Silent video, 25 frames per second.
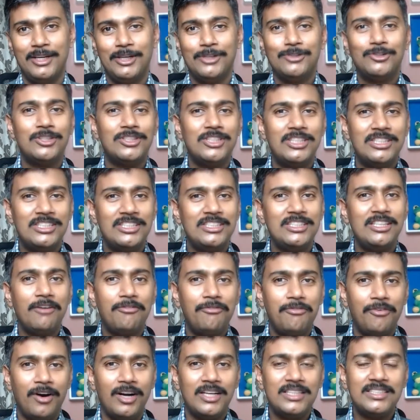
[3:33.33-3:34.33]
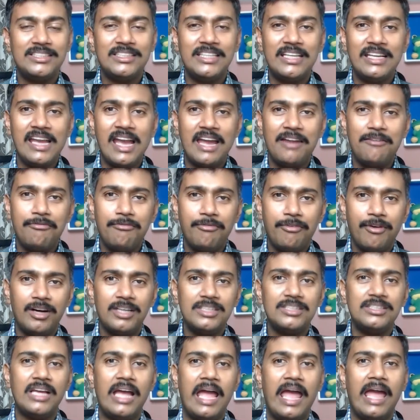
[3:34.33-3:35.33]
So this is the first thing and
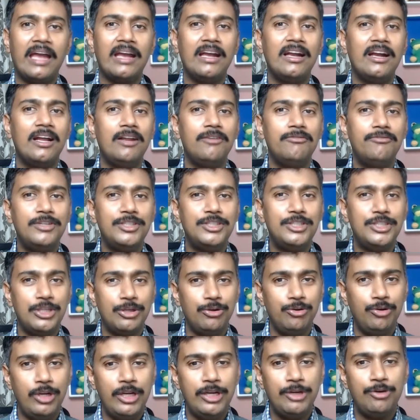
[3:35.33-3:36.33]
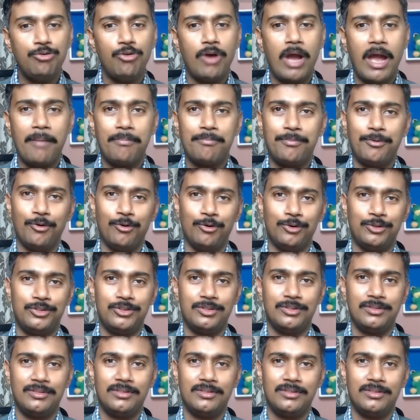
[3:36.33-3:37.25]
first angle which you need to approach.